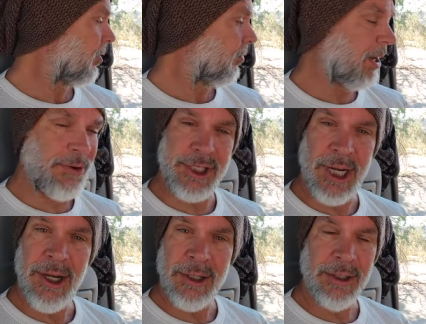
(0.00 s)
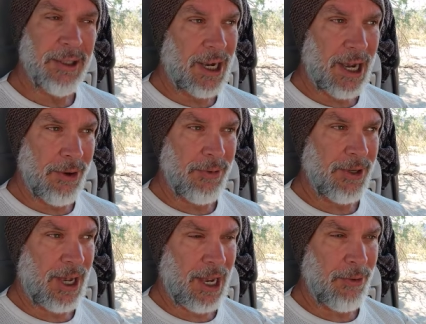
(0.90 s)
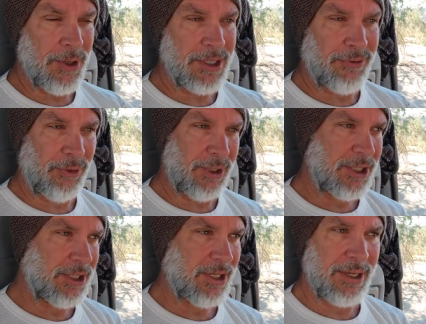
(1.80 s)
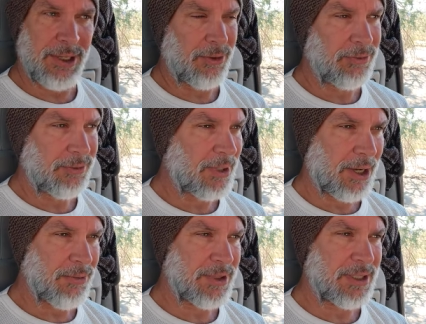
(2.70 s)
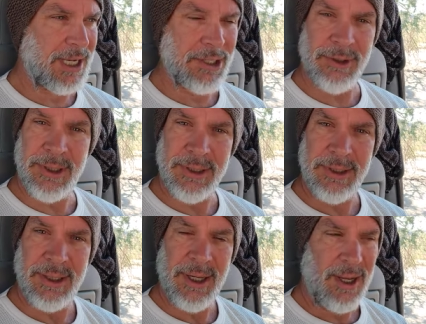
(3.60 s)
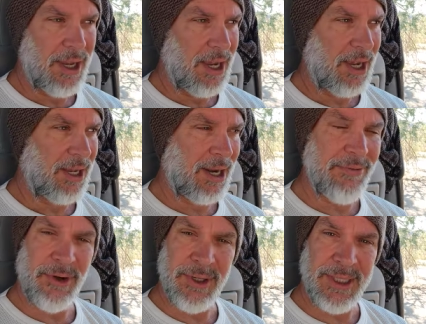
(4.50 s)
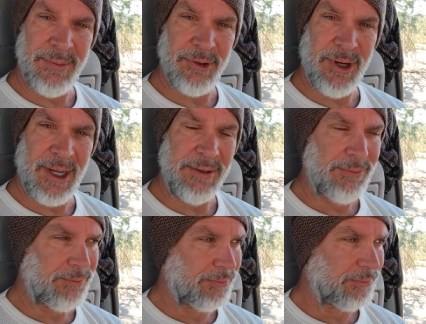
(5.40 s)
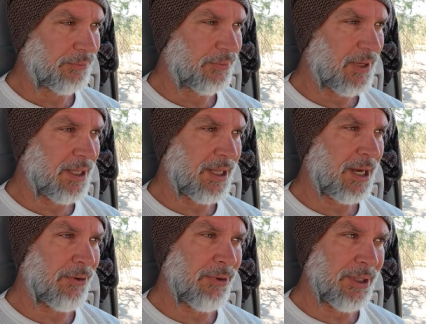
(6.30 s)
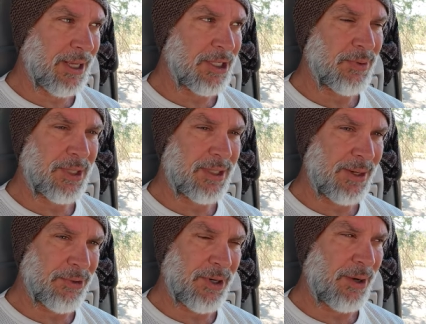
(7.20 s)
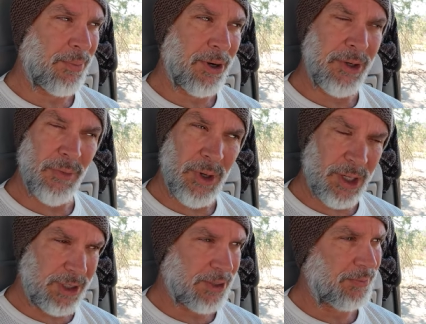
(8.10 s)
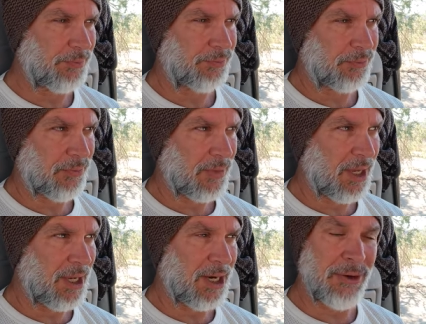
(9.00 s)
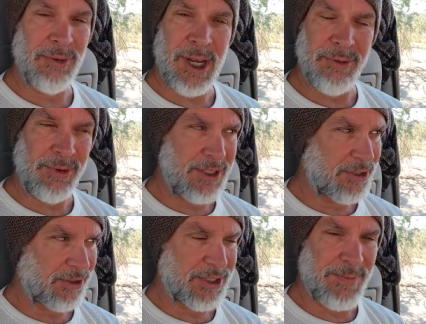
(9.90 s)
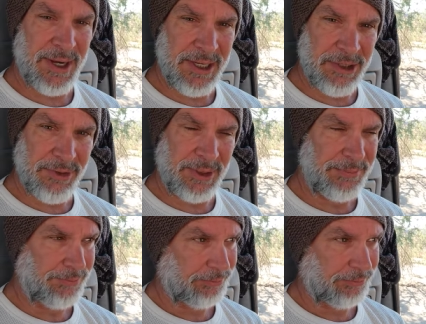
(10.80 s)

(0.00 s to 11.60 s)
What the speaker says: When I was younger, I was foolish, you know, I was ignorant, and I voted Democrat, and then I realized what the Democratic Party was, and I researched my history,